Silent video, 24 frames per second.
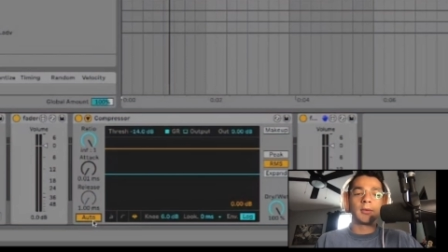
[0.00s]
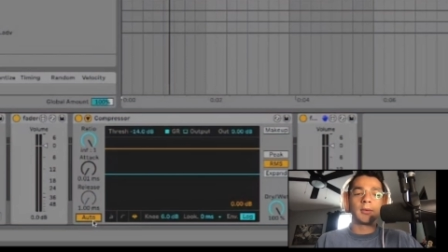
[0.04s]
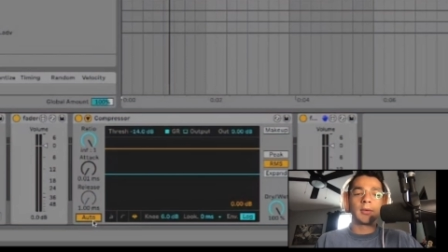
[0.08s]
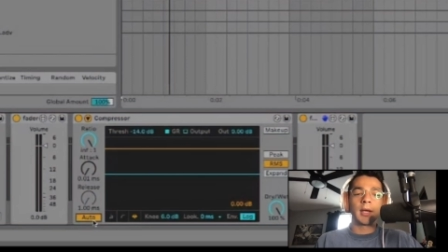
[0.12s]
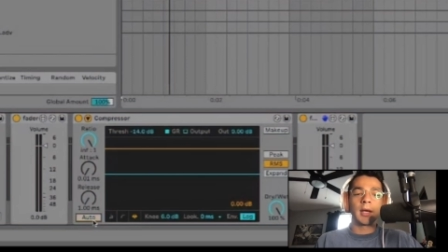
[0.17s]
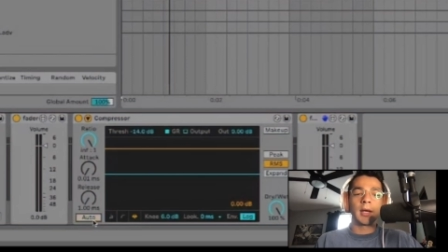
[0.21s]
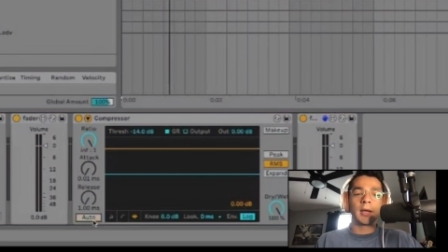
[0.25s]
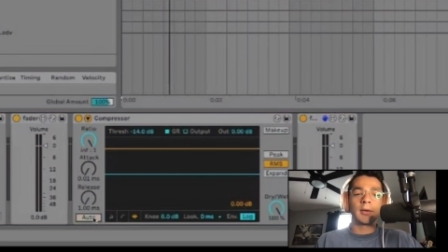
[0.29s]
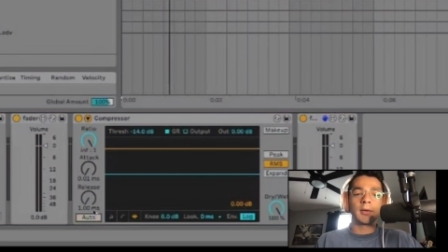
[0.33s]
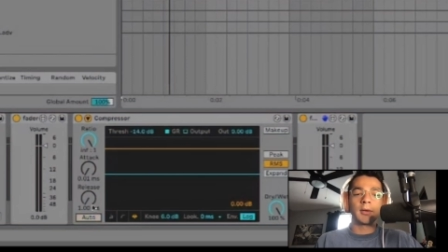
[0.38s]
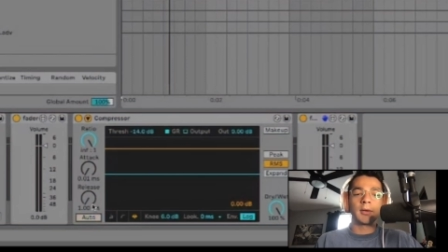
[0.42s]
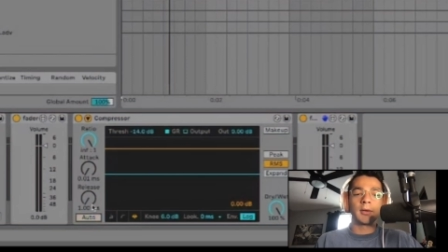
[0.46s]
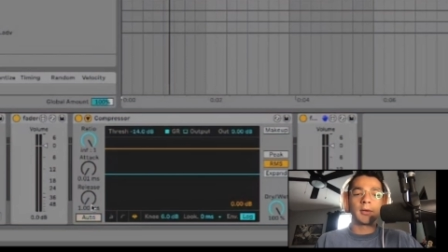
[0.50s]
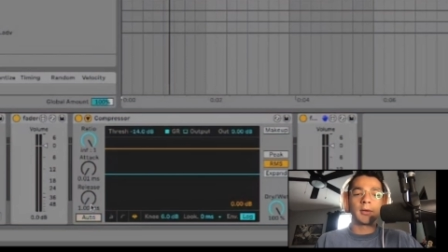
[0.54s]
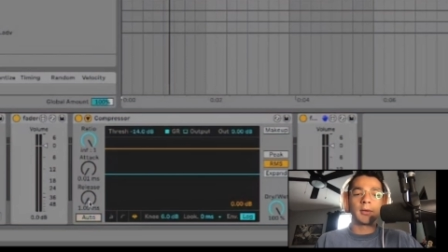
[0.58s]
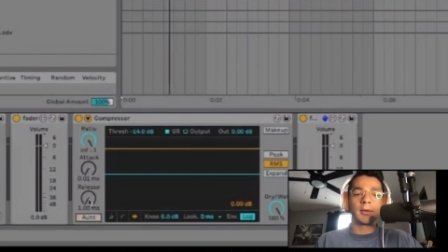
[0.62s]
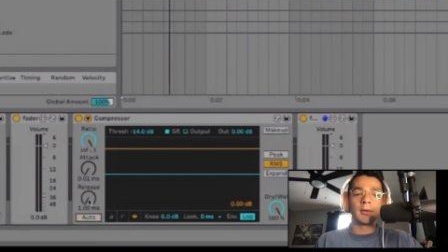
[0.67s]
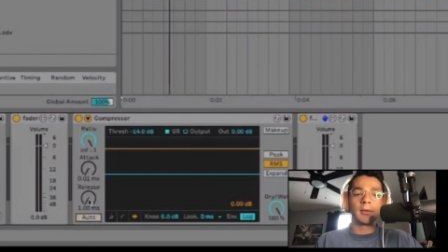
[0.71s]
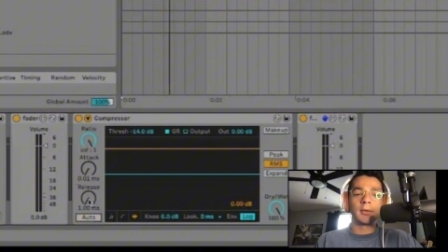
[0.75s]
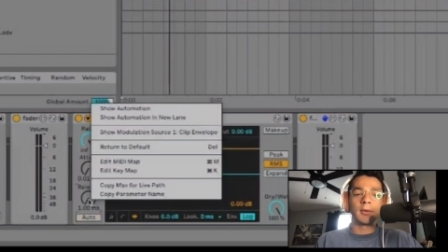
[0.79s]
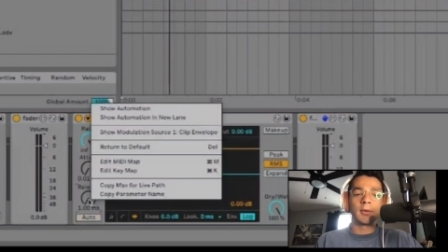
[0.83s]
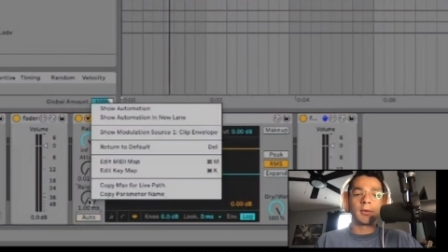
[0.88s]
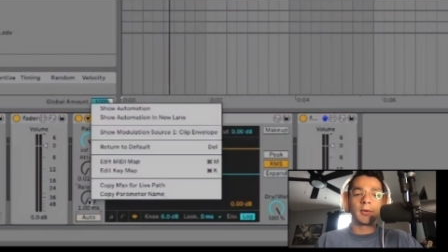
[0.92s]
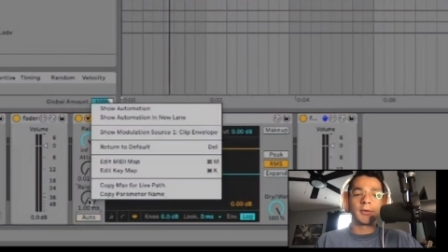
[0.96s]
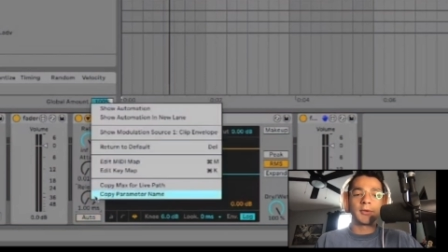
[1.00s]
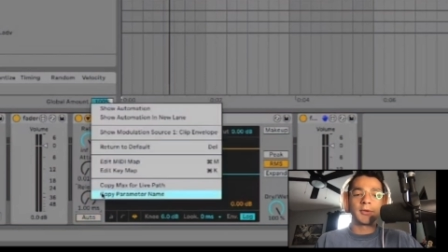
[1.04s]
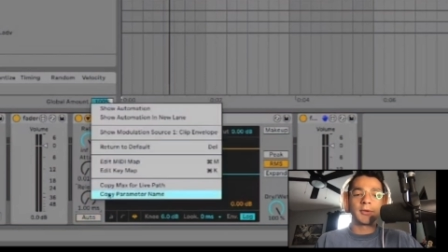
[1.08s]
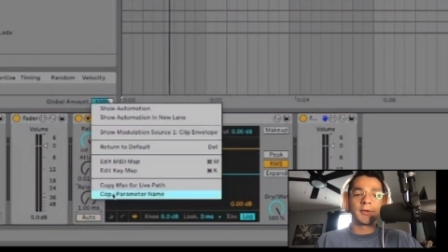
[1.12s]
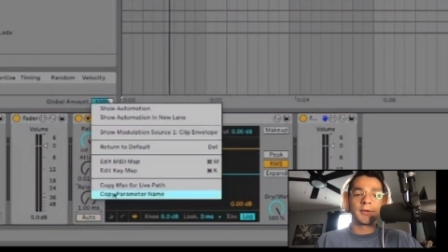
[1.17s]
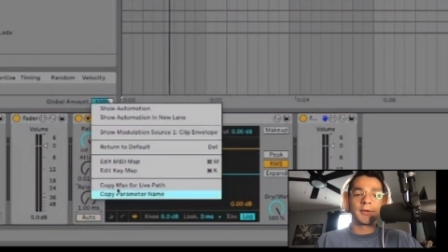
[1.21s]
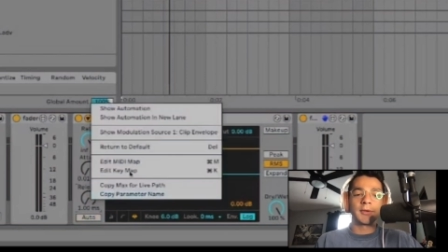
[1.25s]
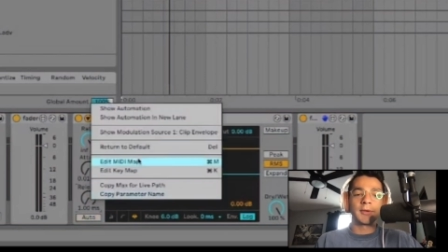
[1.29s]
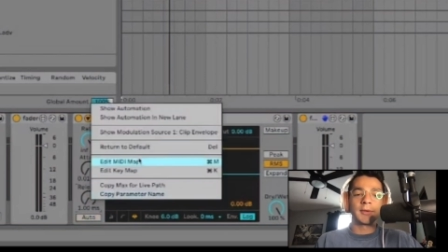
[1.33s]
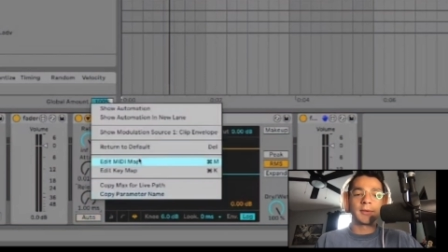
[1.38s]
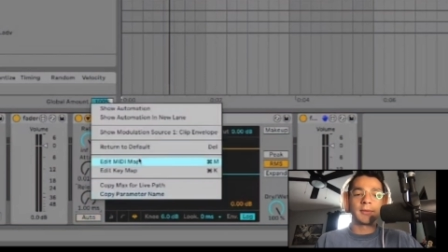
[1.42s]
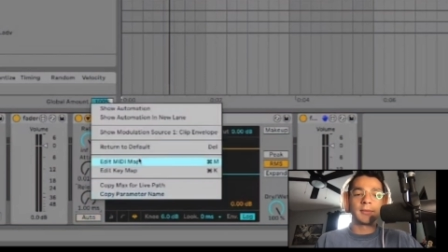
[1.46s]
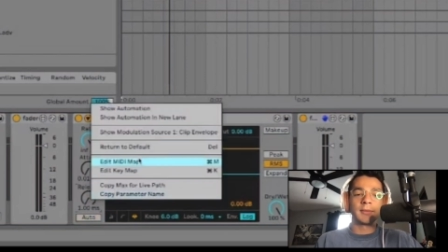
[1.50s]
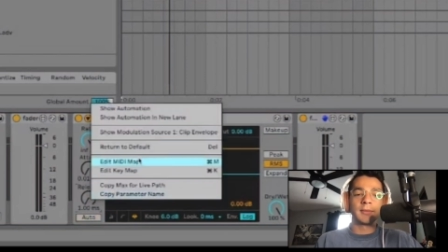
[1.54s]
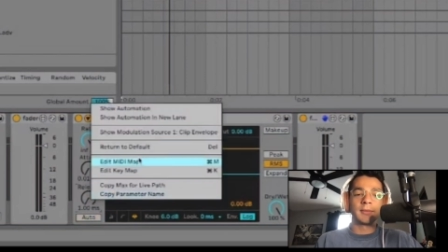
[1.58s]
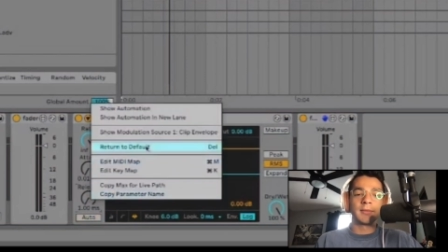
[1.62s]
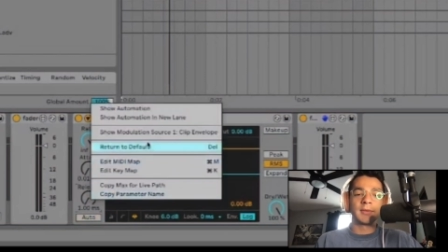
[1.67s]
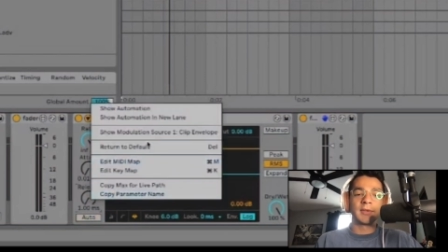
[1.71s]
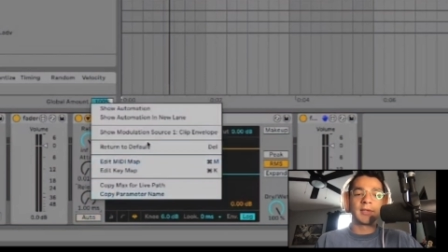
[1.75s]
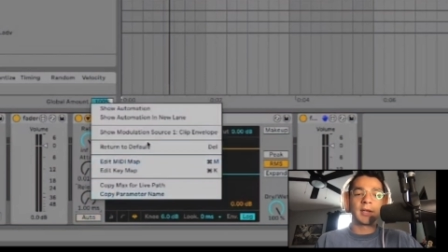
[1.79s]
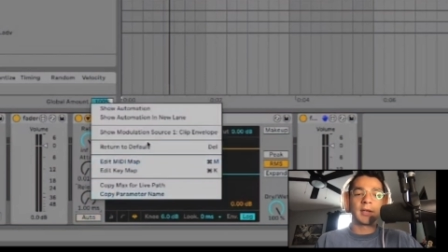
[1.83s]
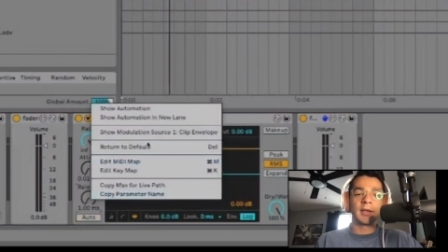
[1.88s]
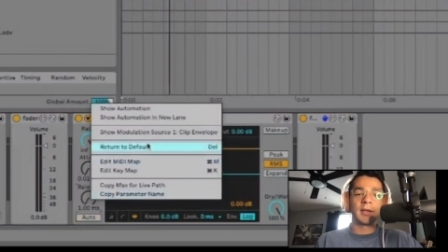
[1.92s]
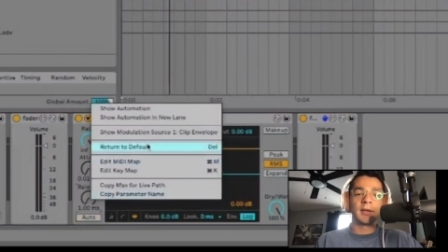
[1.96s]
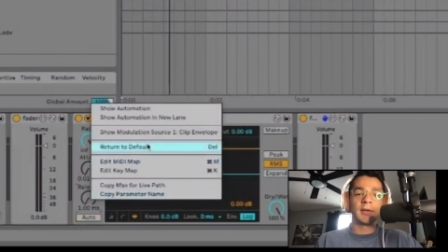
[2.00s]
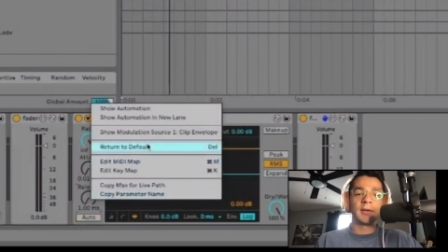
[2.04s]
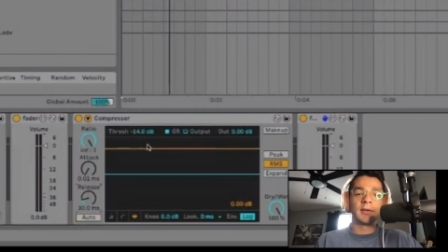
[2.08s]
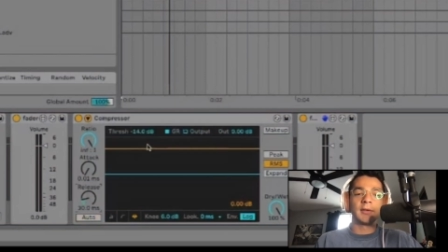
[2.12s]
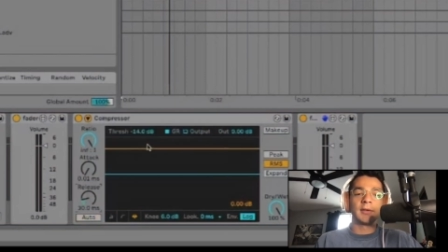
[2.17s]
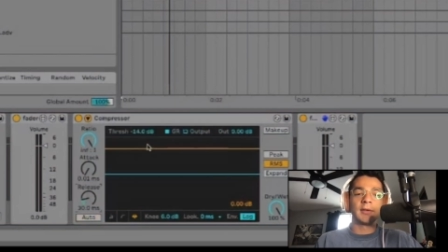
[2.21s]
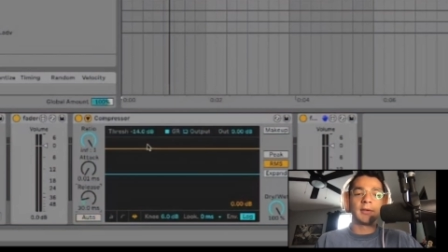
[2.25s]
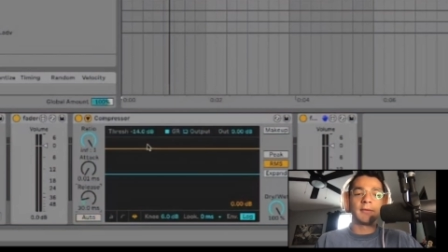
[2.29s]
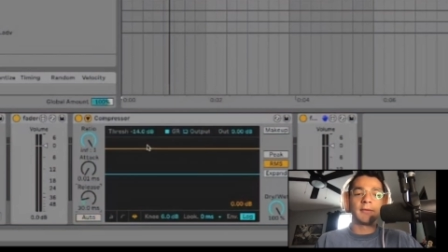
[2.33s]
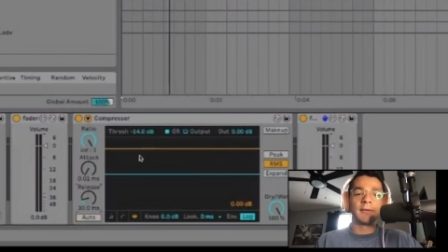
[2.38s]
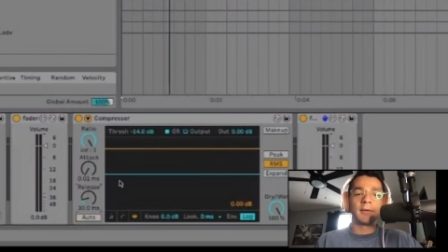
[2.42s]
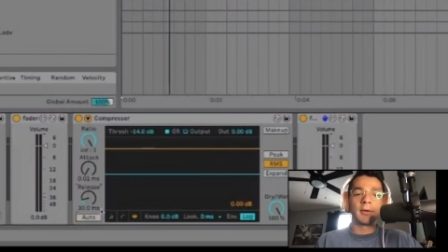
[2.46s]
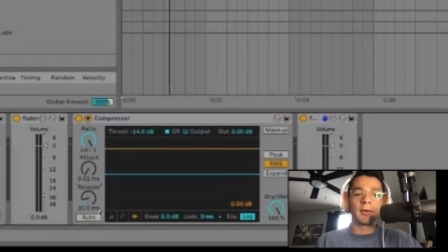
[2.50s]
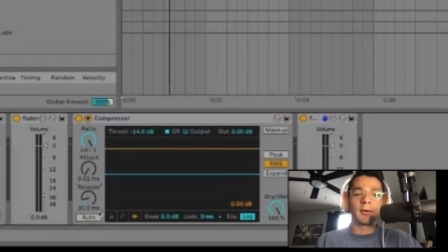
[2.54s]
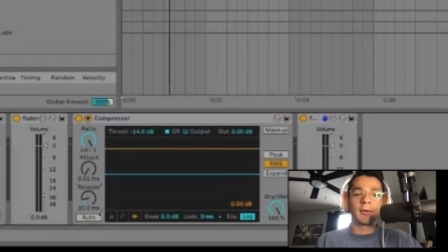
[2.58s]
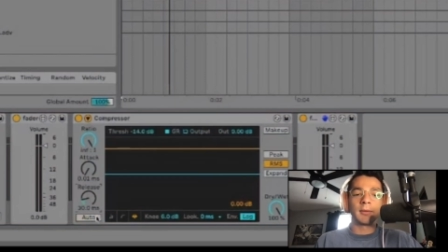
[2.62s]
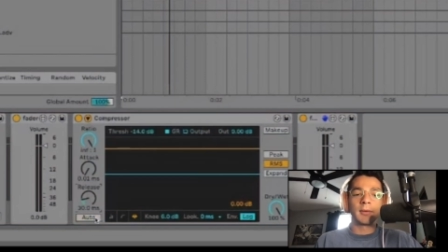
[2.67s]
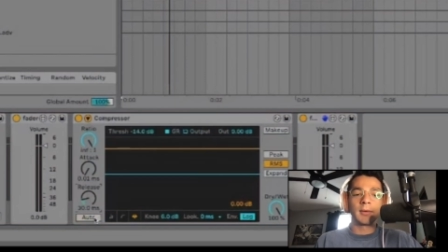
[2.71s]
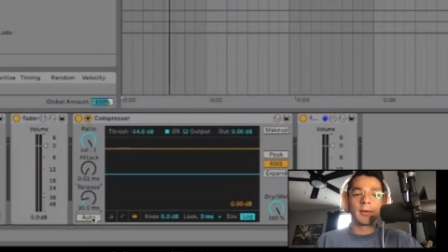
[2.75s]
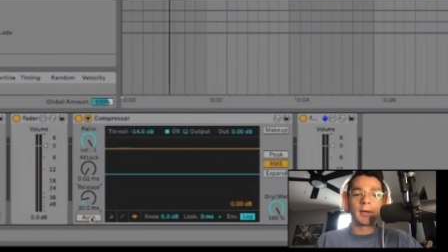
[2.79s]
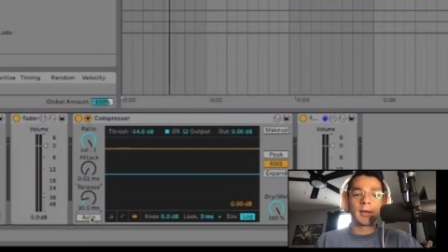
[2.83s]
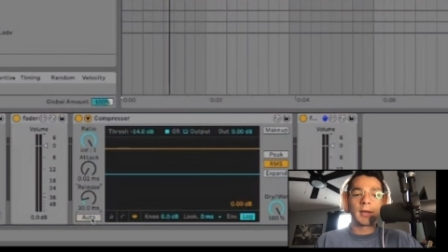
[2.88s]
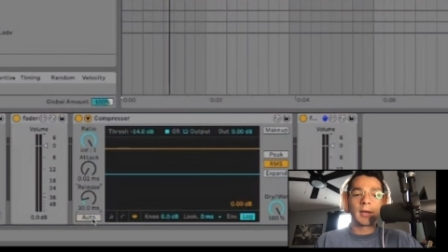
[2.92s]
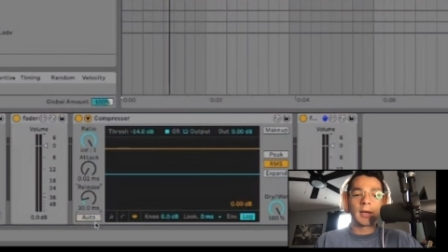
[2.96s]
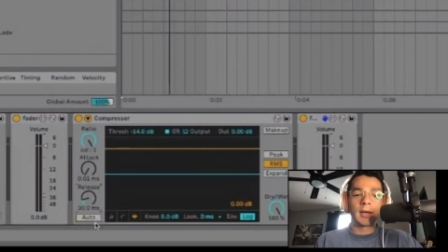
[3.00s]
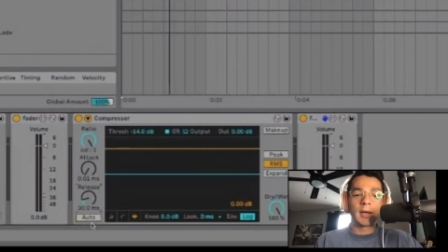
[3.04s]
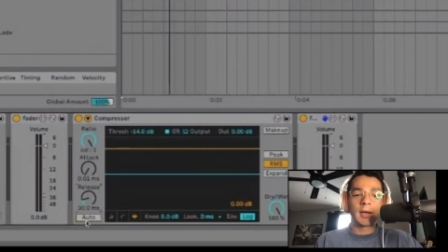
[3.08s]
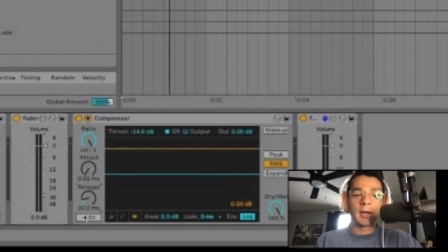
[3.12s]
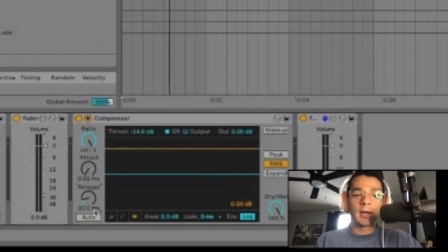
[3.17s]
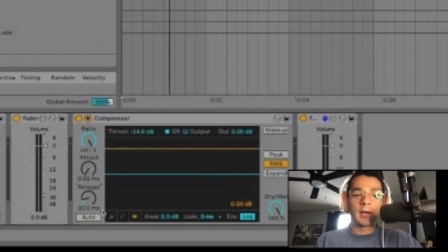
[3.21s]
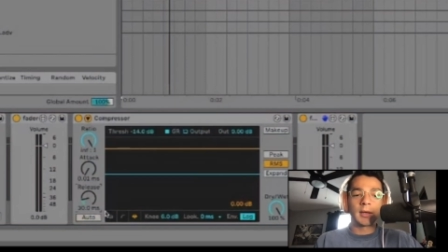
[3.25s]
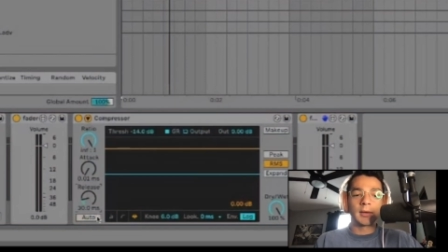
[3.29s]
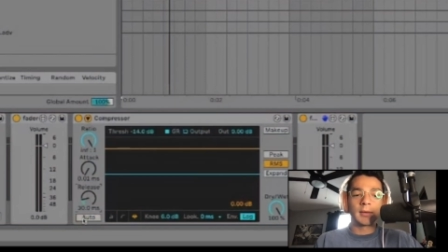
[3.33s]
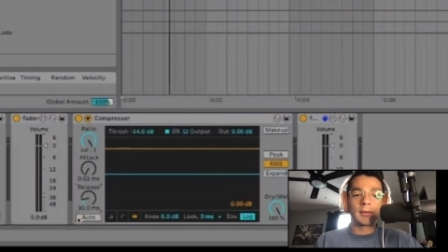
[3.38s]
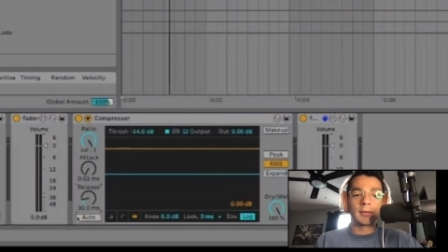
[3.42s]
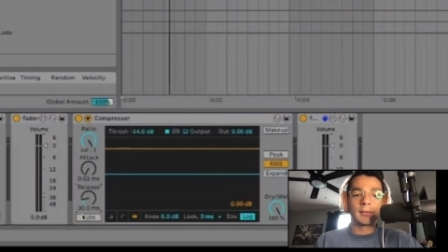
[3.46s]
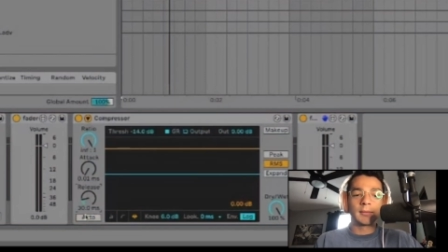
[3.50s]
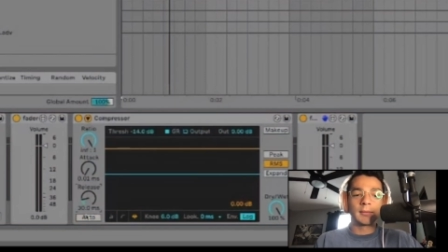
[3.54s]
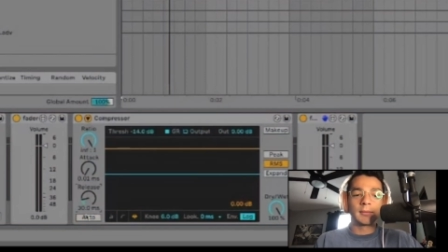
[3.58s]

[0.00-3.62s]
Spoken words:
can't hurt, or just setting the default at